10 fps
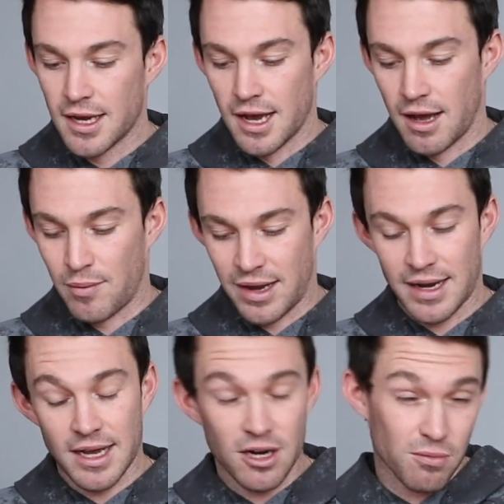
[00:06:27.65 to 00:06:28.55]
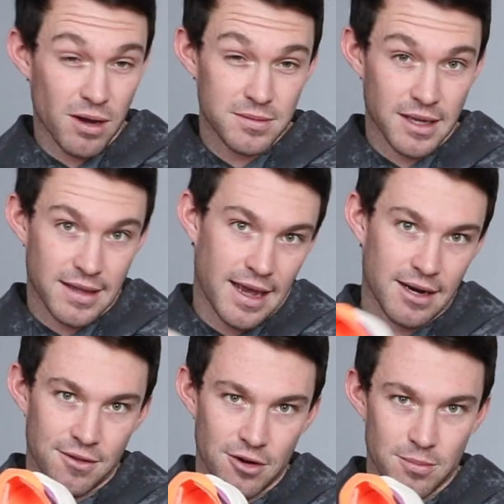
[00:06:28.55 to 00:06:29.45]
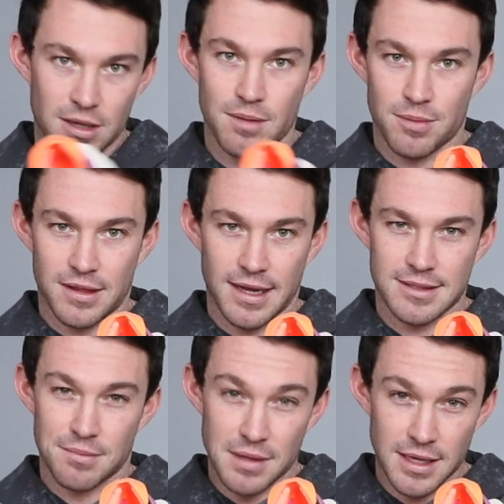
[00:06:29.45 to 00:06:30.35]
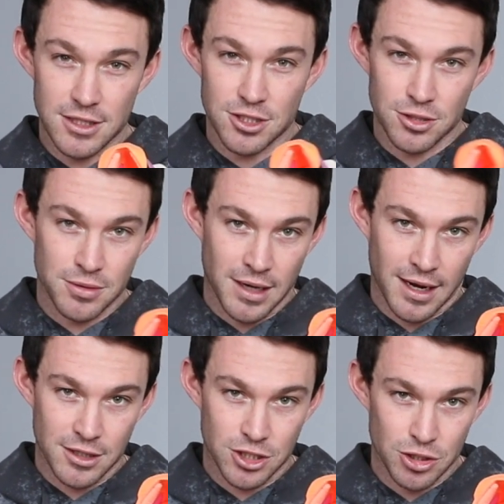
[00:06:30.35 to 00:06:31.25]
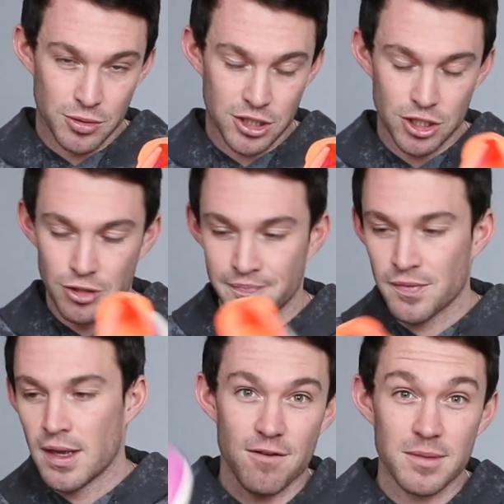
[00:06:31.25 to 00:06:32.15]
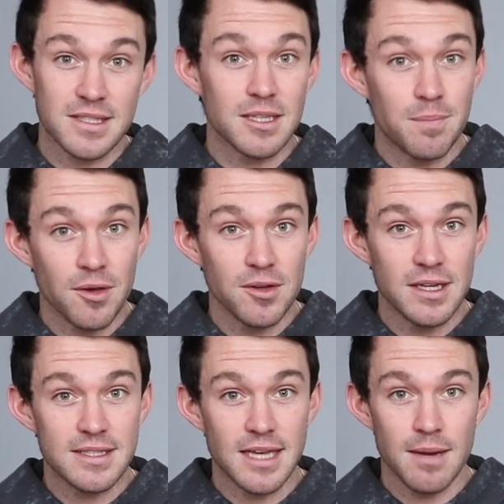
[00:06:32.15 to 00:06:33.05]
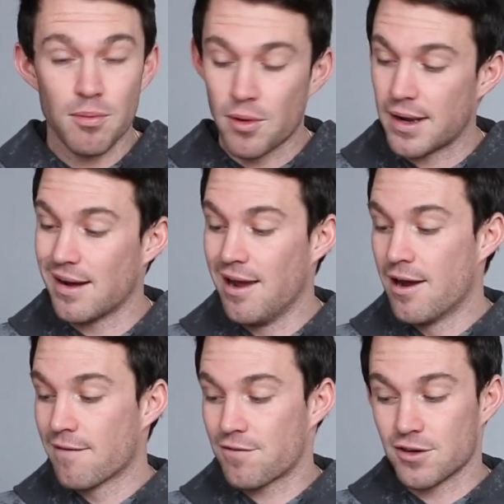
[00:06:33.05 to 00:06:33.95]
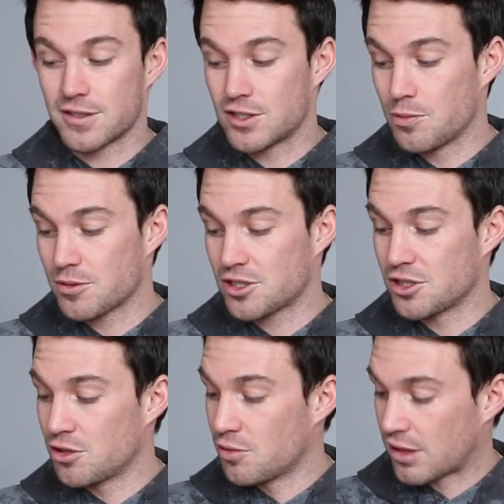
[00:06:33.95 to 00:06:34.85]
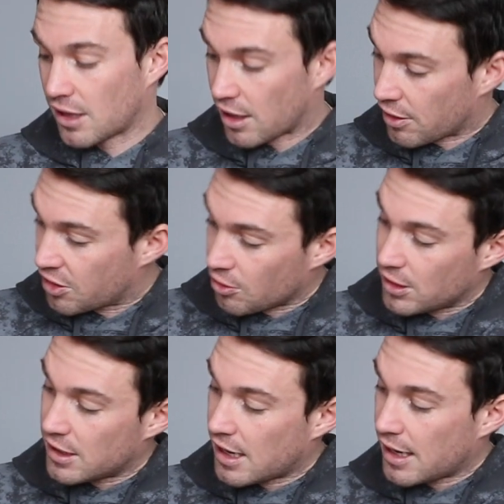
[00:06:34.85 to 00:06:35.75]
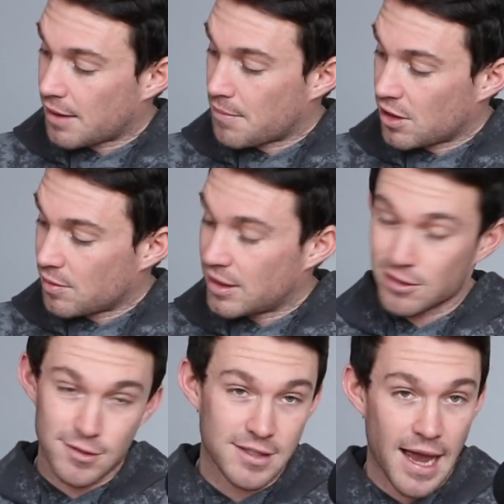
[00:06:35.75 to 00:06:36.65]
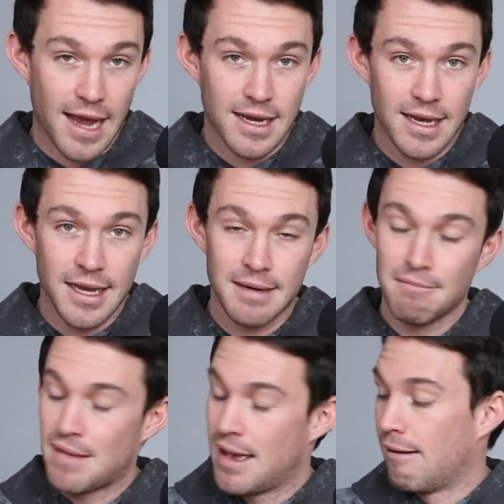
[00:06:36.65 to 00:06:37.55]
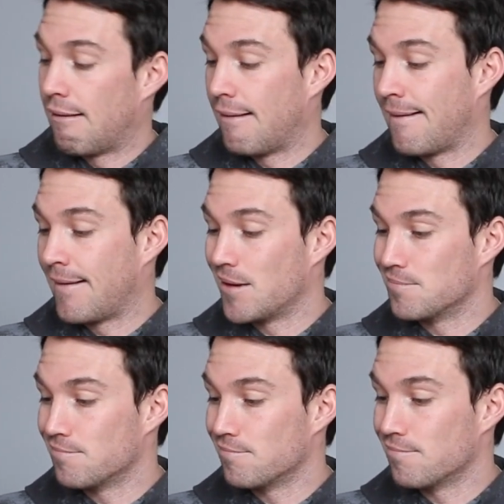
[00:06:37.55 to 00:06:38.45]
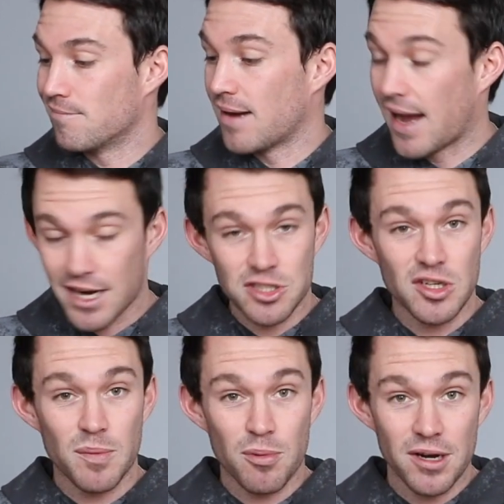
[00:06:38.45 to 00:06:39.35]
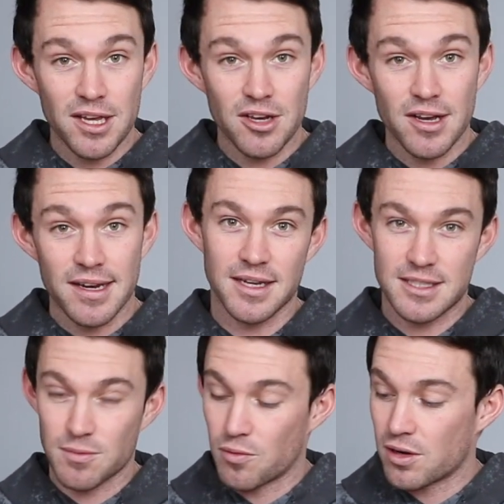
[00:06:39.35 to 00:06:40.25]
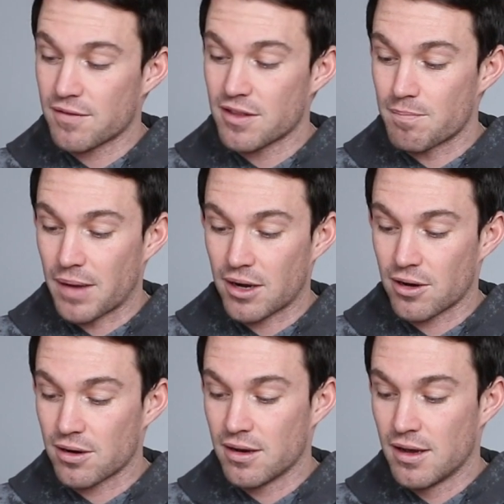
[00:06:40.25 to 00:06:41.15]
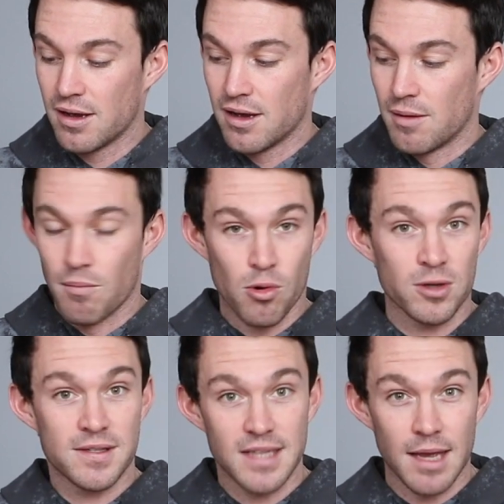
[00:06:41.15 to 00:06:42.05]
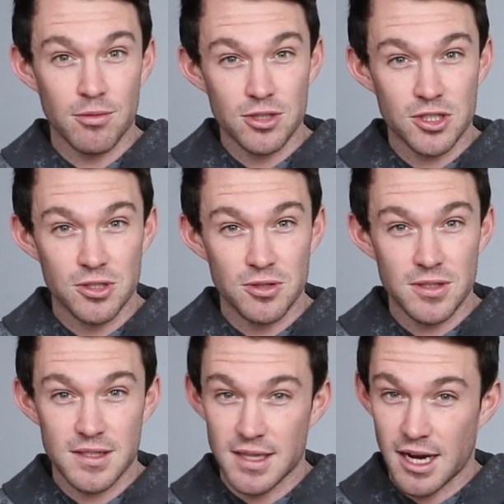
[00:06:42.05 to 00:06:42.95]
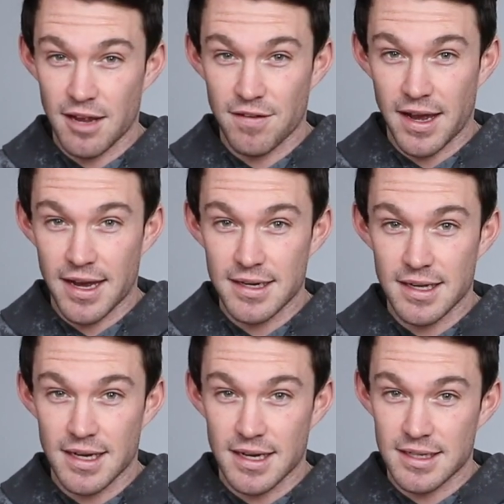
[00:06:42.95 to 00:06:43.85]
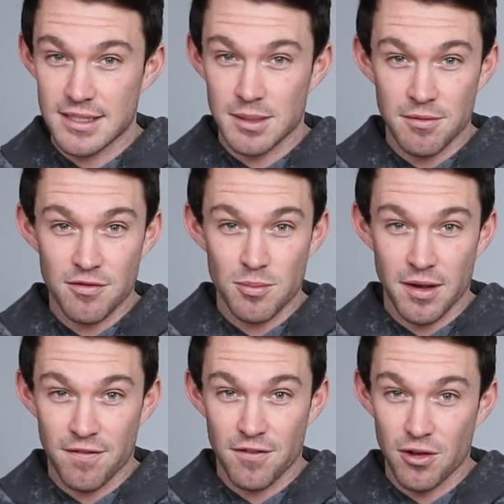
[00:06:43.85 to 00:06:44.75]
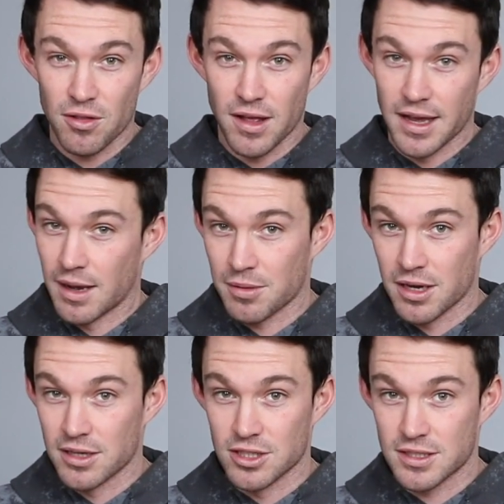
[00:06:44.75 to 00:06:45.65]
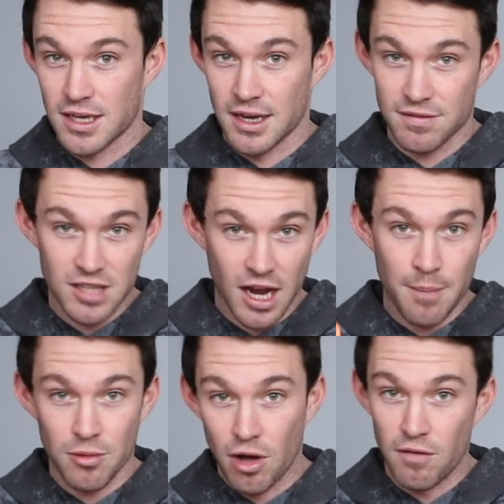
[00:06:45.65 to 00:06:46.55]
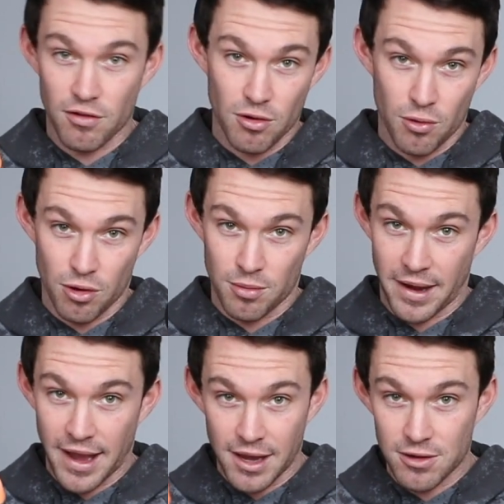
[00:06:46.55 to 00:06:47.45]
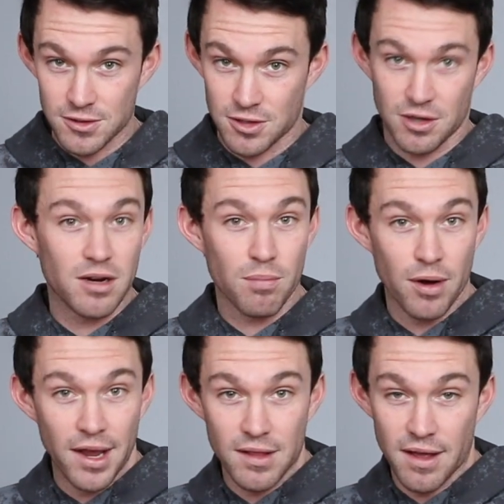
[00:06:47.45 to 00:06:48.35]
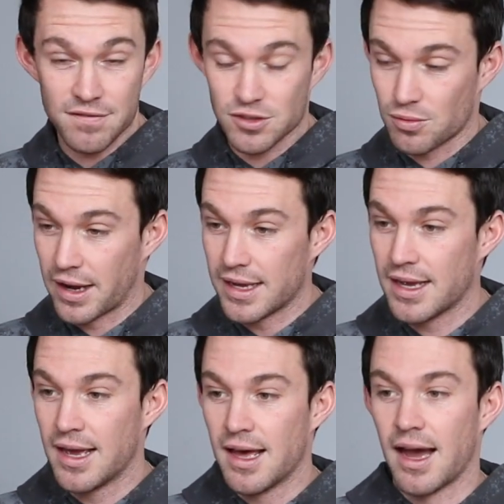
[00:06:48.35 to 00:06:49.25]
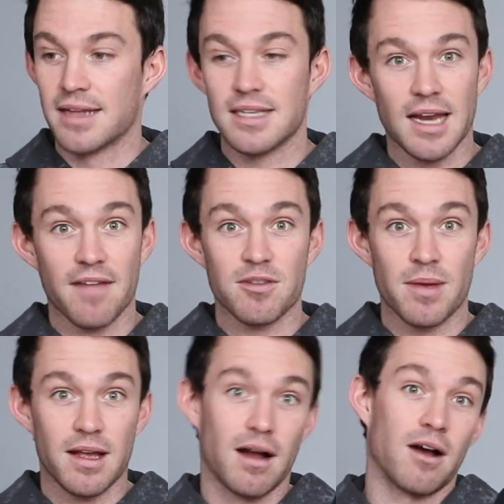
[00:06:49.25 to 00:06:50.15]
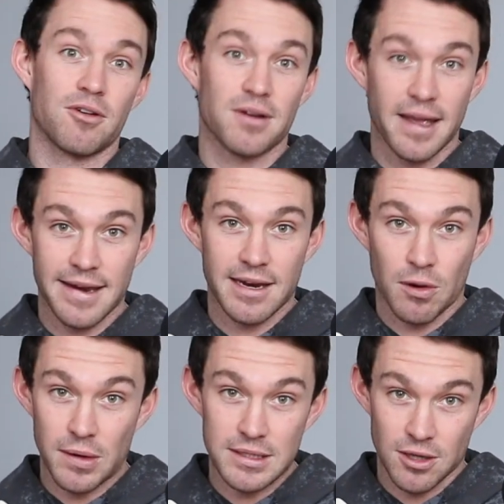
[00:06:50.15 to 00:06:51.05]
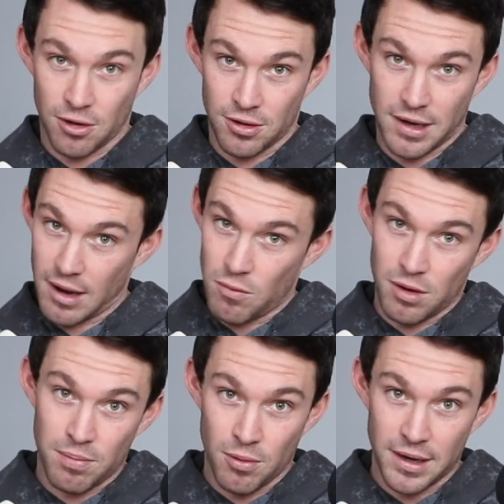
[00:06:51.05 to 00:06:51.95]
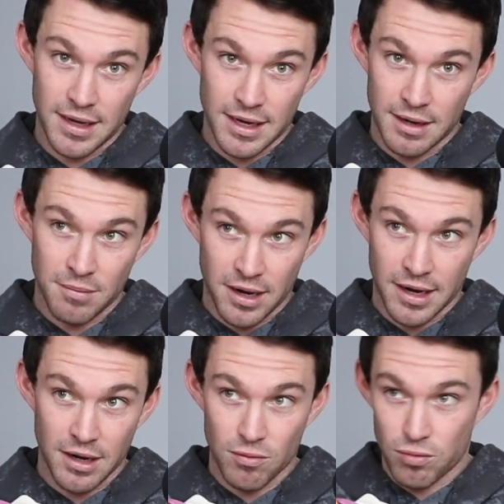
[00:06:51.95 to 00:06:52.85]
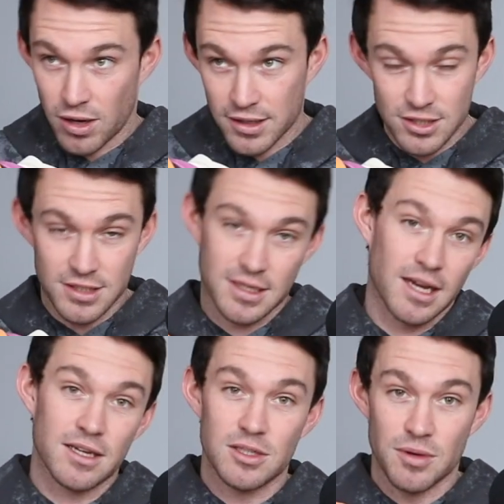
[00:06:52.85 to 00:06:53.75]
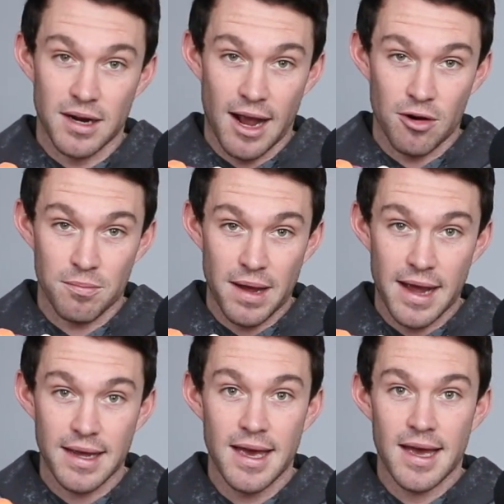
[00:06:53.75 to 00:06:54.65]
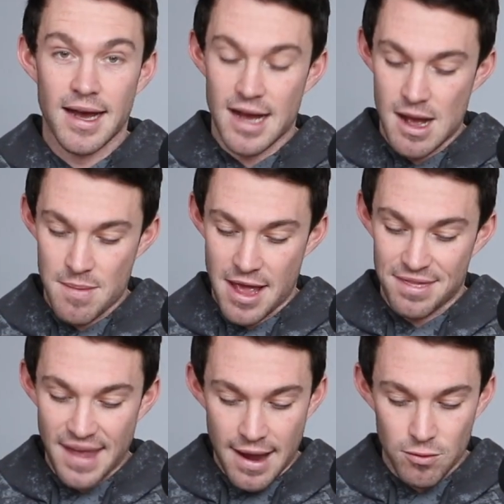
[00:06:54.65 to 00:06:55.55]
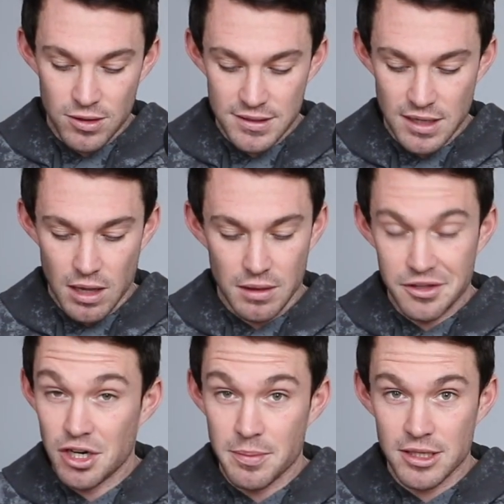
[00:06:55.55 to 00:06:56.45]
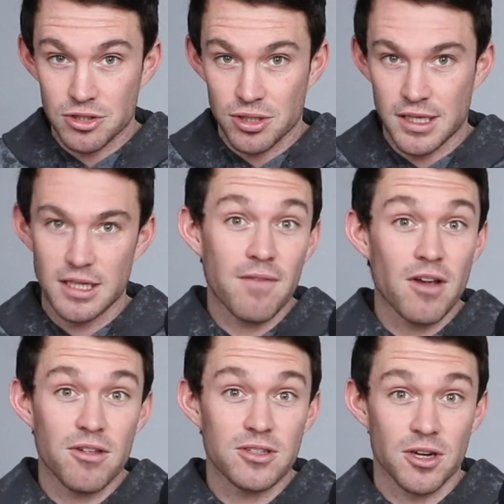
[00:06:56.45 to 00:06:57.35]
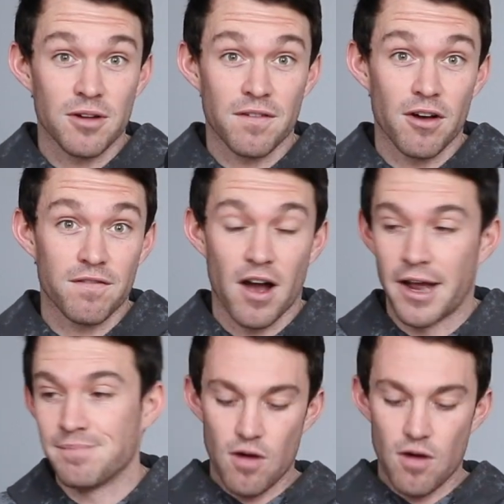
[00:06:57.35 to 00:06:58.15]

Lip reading: And it kind of rubbed on that a little bit, but that's a me issue and not a shoe issue. From a stability standpoint, for a super shoe with a 39 millimeter stack height, actually pretty good. It's one of the better, more stable shoes that I've had. Some of them I feel like I'm gonna just kind of topple over or my ankles are gonna break left to right. I did have to make a 180-degree turn at one point in my run, just kind of doing an out and back, and that was a little bit tricky. Every other turn felt fine.